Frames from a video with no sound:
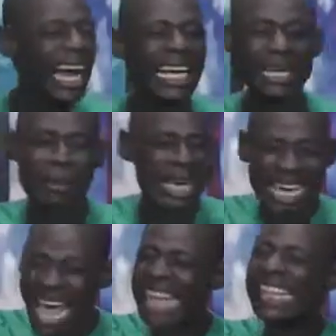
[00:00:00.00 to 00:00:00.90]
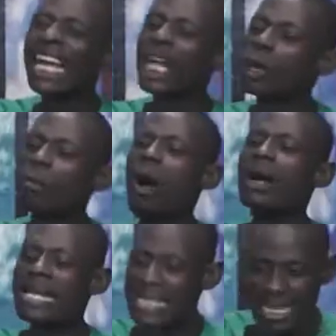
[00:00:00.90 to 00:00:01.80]
can be here telling you more
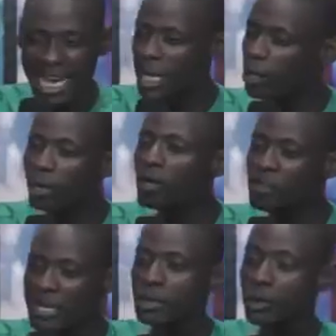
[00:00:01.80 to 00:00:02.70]
reason in case you are not convinced.